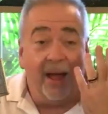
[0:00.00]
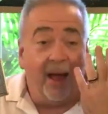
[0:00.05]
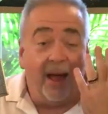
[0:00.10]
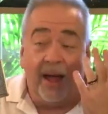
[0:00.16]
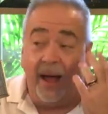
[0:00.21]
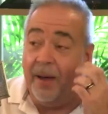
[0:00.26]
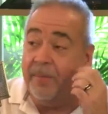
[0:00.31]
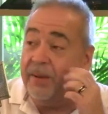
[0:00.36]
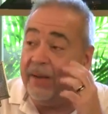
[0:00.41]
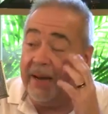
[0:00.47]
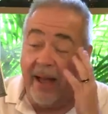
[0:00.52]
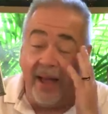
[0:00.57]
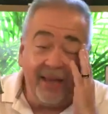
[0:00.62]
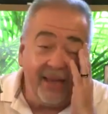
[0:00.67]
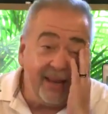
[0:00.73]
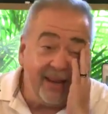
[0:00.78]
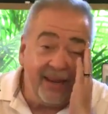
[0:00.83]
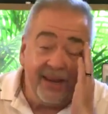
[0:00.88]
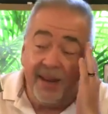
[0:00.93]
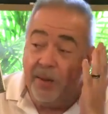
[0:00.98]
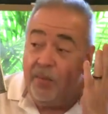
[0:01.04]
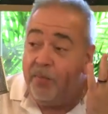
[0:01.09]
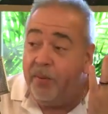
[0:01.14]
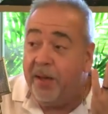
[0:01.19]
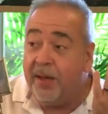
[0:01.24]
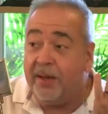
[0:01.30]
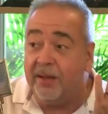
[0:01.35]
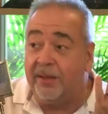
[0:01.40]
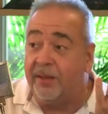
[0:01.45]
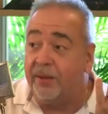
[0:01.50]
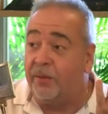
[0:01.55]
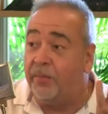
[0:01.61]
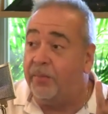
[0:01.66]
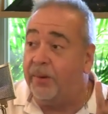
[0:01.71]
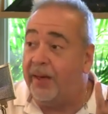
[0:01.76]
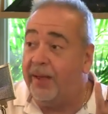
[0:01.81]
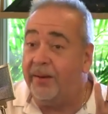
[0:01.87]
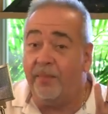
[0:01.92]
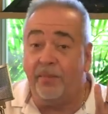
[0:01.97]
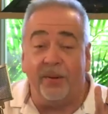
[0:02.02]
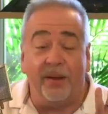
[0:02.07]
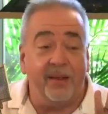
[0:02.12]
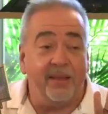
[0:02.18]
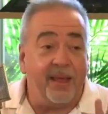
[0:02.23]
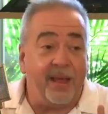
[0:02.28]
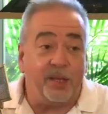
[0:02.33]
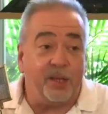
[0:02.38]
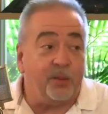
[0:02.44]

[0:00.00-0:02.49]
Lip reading: I mean, I could nitpick a little bit, but that's